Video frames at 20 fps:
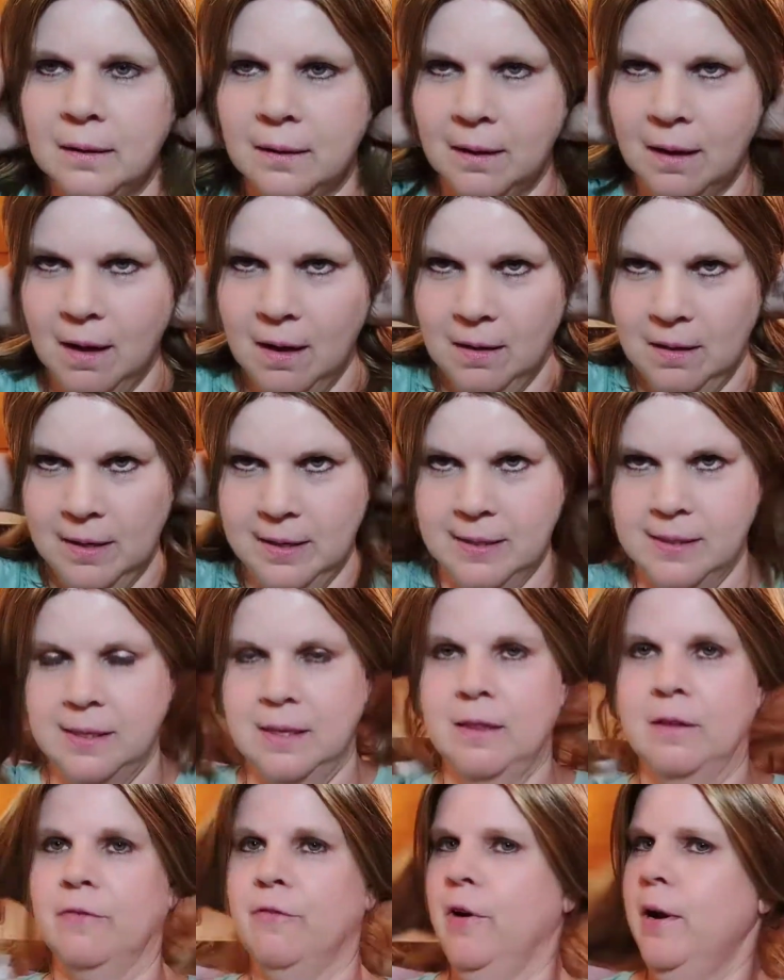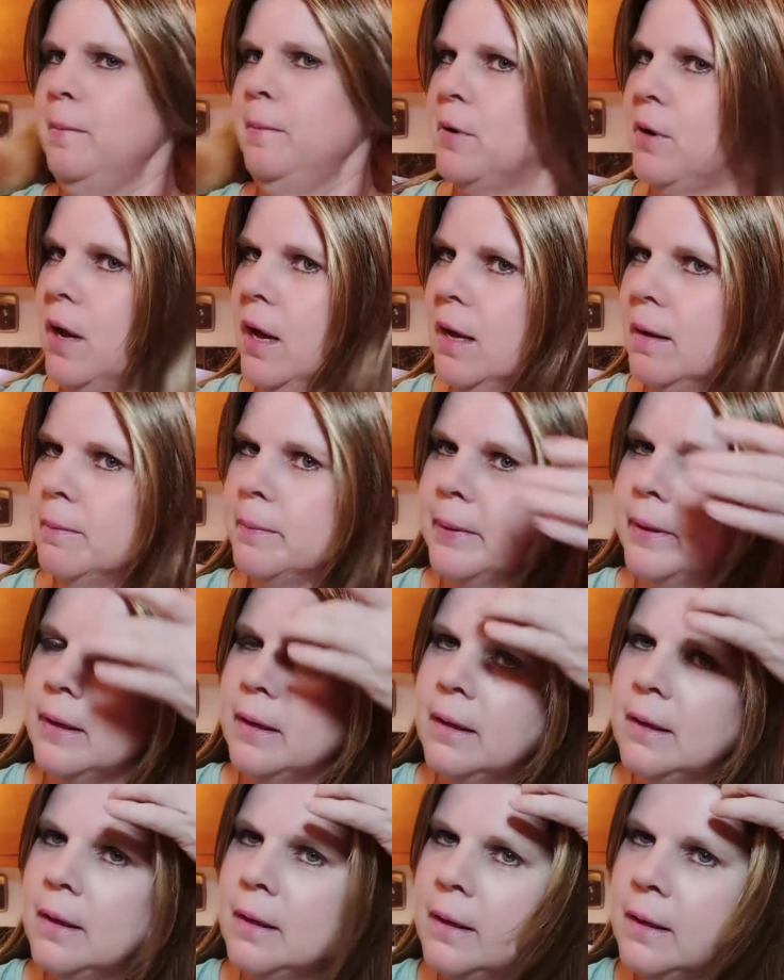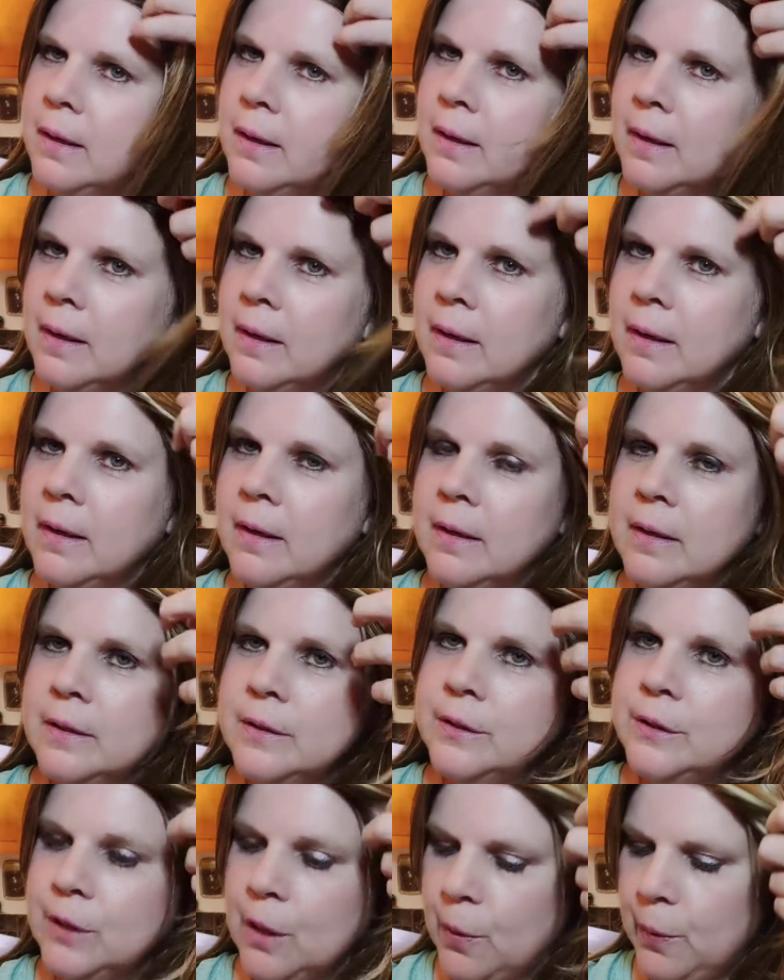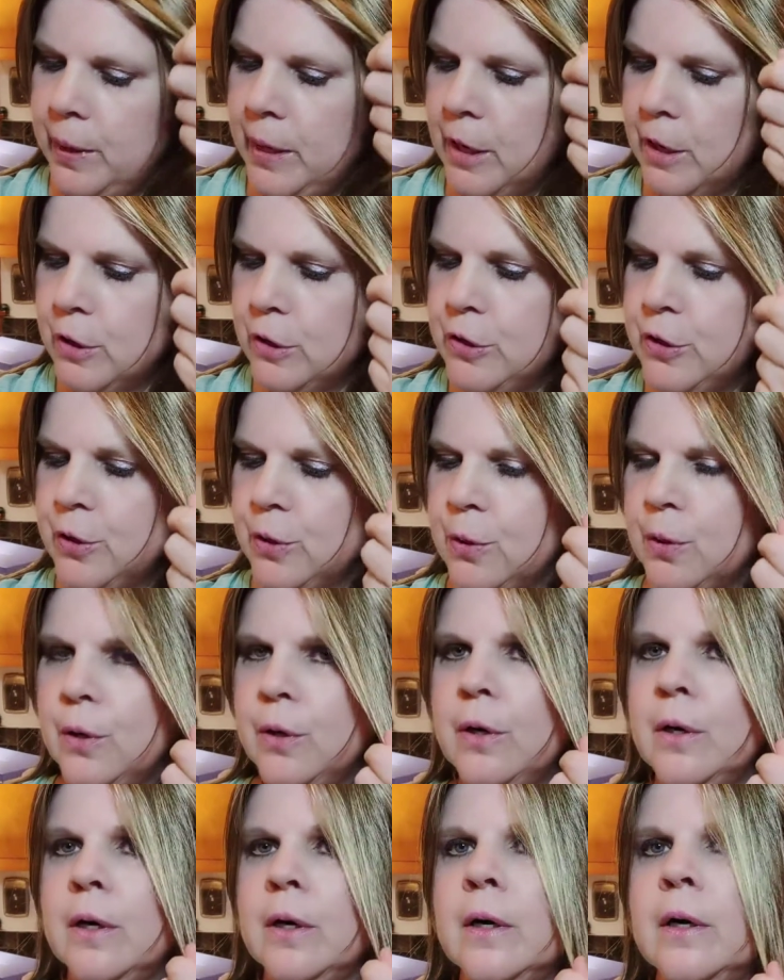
all this in the frame or not, but so here's your